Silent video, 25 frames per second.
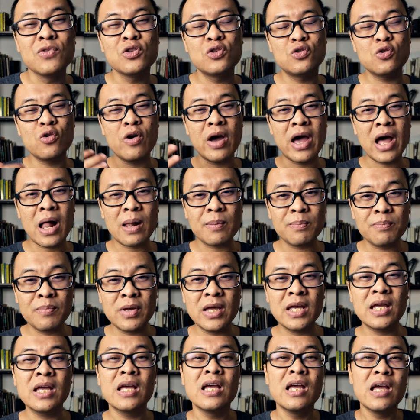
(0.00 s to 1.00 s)
to help
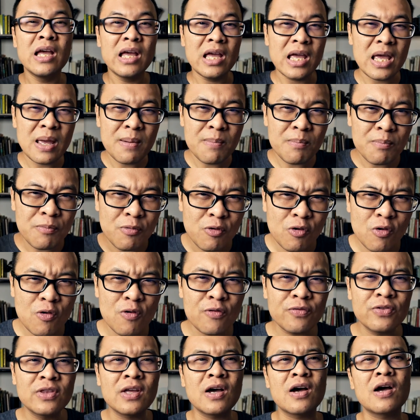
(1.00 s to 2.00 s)
me
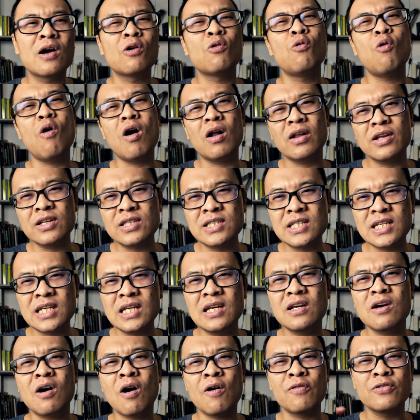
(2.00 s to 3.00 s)
improve the
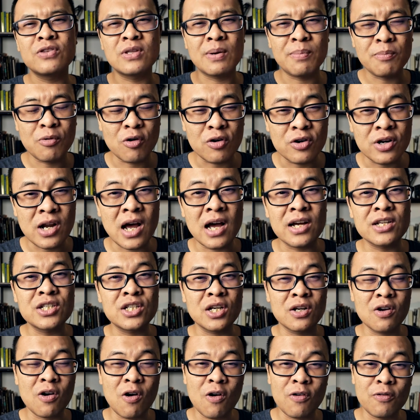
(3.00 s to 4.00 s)
quality of the
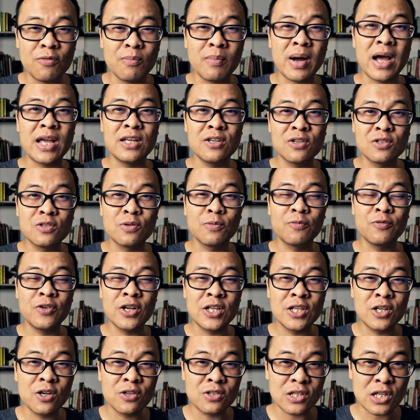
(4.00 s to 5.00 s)
production of my YouTube
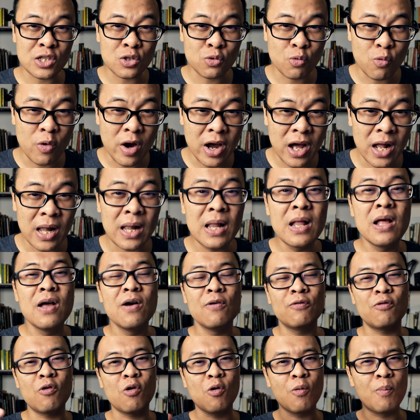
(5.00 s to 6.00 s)
videos, as well
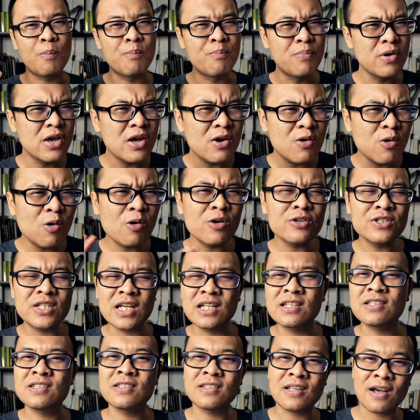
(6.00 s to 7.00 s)
for B-rolls
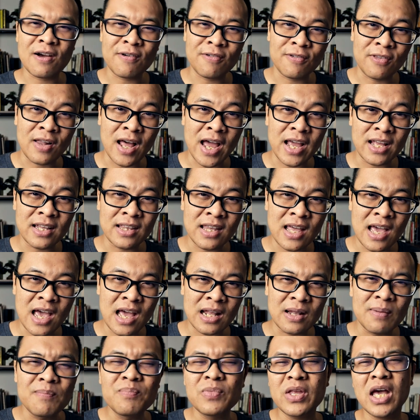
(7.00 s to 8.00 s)
and stuff like
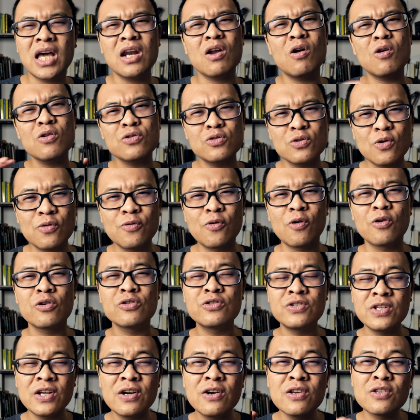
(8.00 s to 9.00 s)
that, and also for
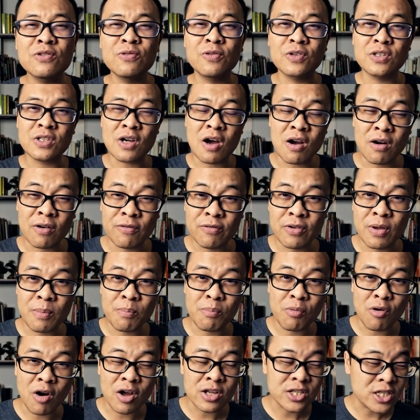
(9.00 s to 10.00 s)
serious photography
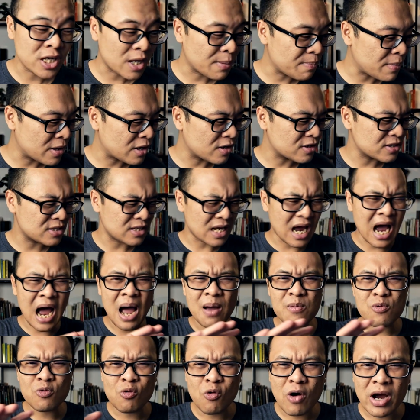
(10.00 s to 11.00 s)
project because
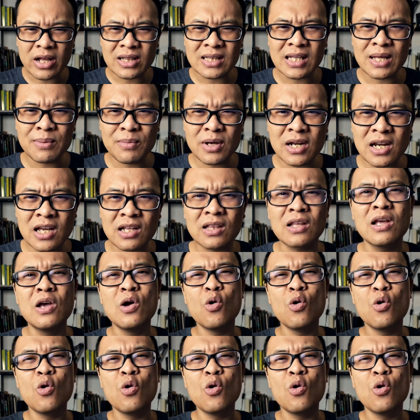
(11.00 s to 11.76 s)
I'm quite limited